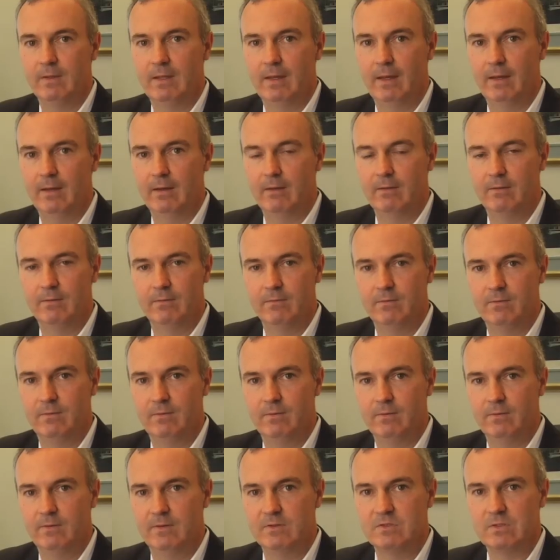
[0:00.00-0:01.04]
And
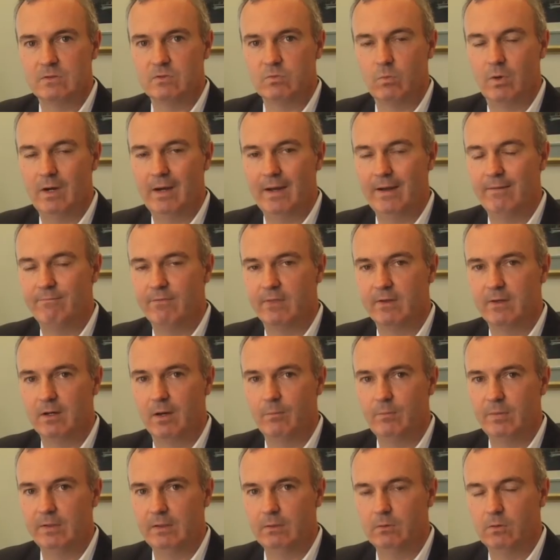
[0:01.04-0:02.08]
this is why if the
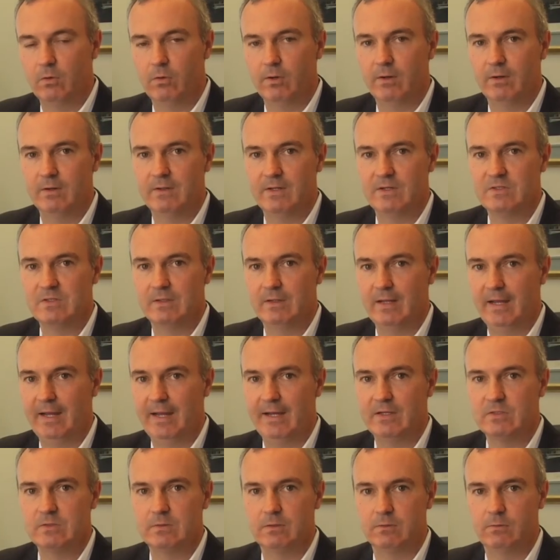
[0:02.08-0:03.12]
company lawyer doesn't
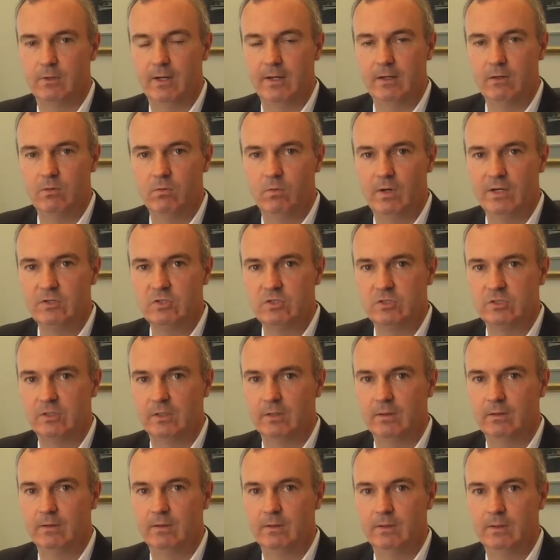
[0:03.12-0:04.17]
ask the right
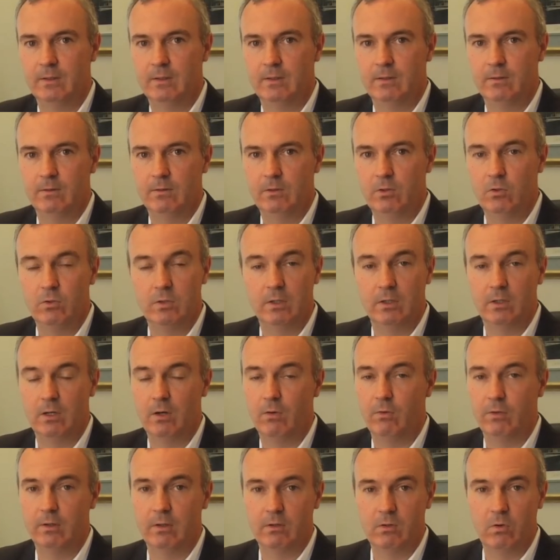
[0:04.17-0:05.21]
question, you can
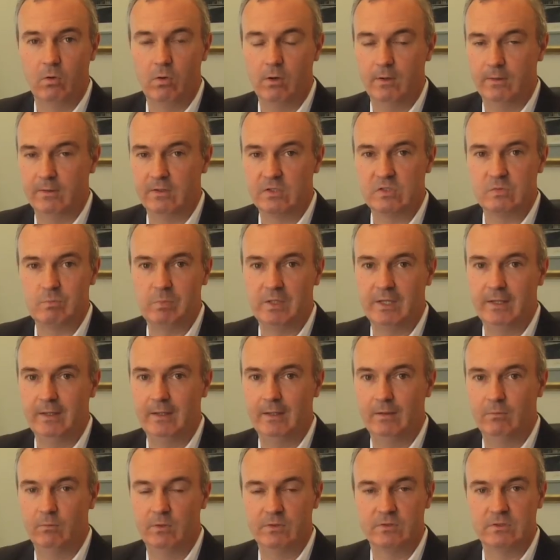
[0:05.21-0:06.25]
go into court and
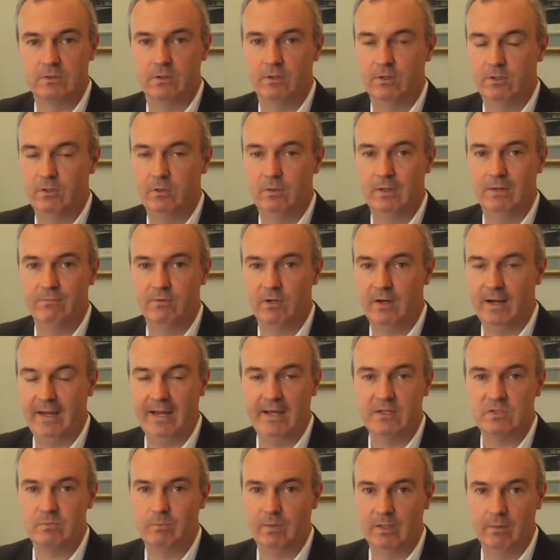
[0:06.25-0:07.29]
explain, well, sir, you never
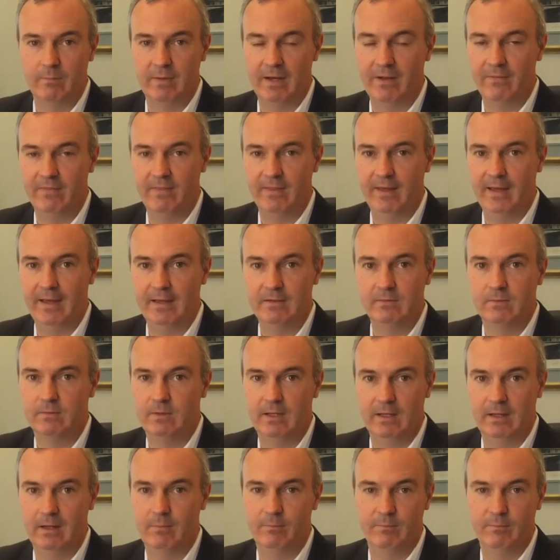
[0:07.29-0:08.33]
asked me about that,
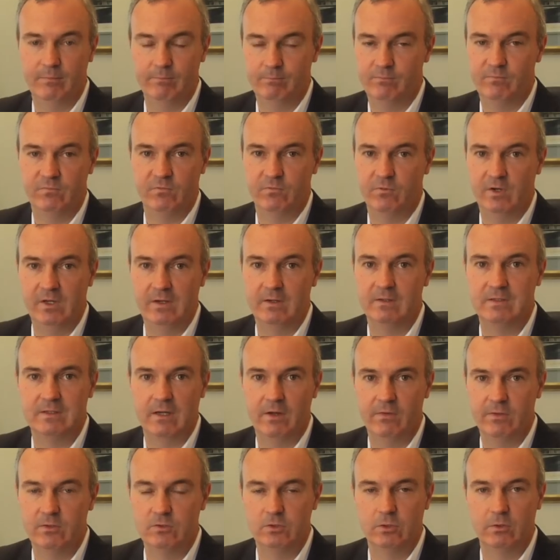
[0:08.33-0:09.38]
and I'm free to
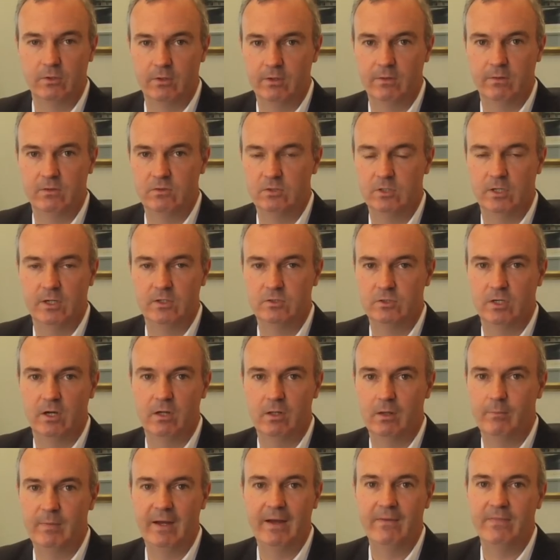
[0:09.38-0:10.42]
tell the jury or the judge
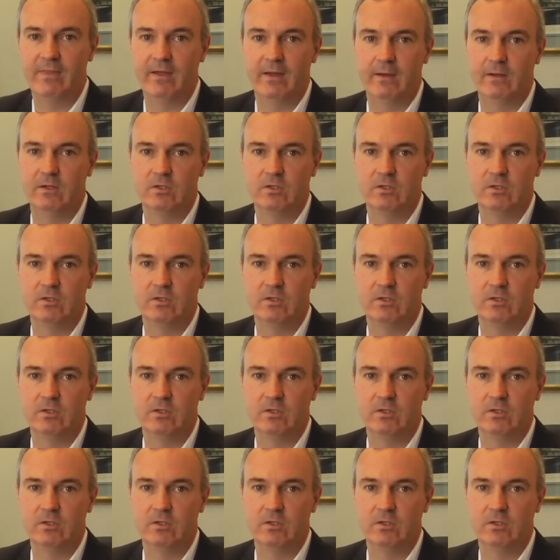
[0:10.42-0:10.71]
all about that